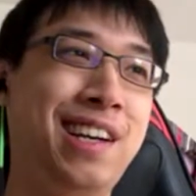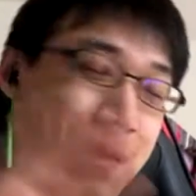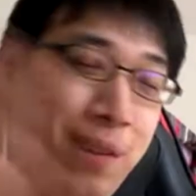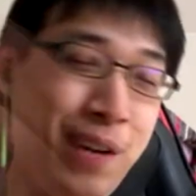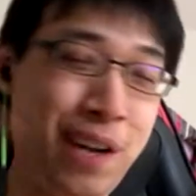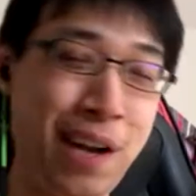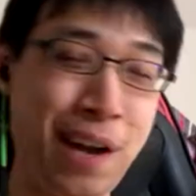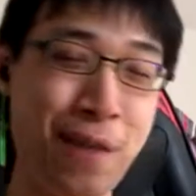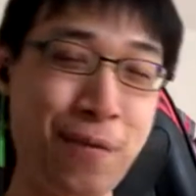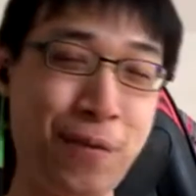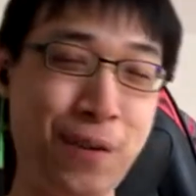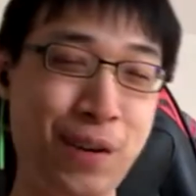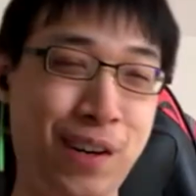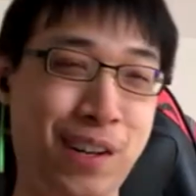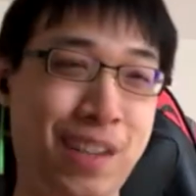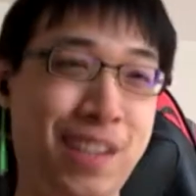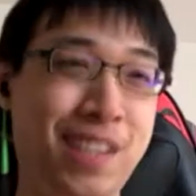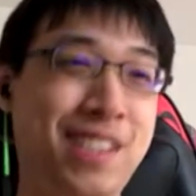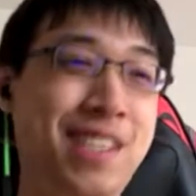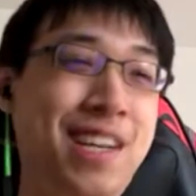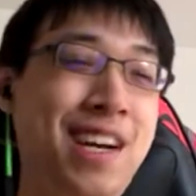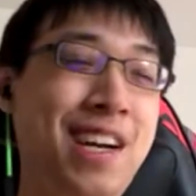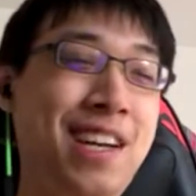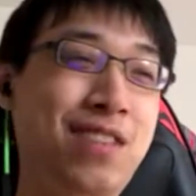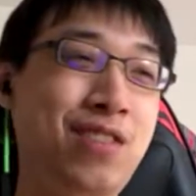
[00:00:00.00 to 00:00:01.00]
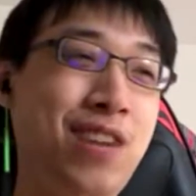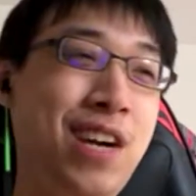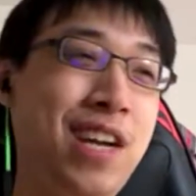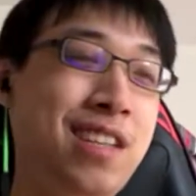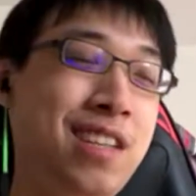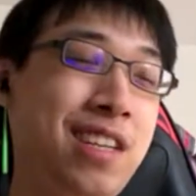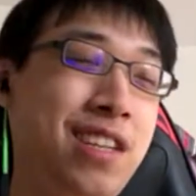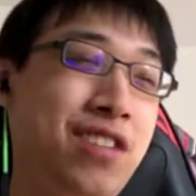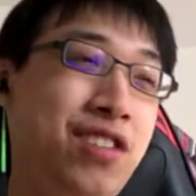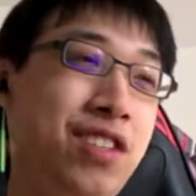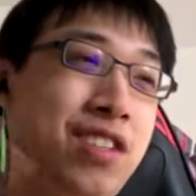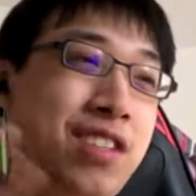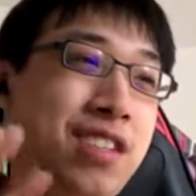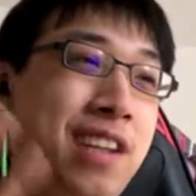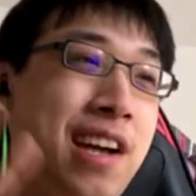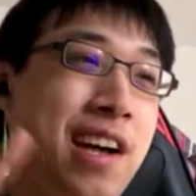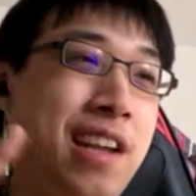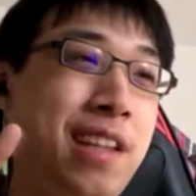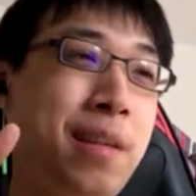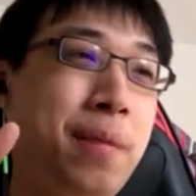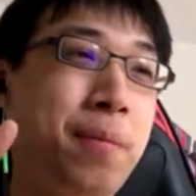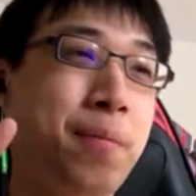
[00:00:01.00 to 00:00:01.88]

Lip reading: whatever. The translation is not the